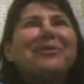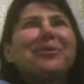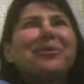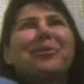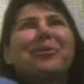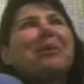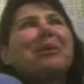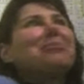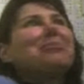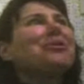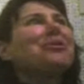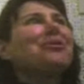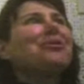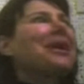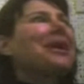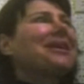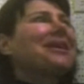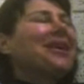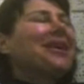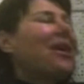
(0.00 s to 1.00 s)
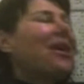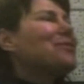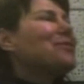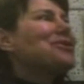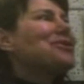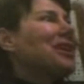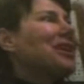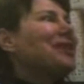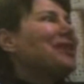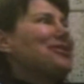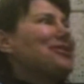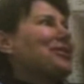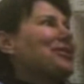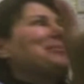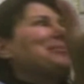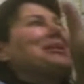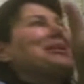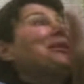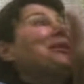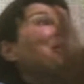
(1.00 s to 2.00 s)
remember if we had a conversation. I
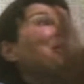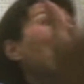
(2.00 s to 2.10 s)
mean,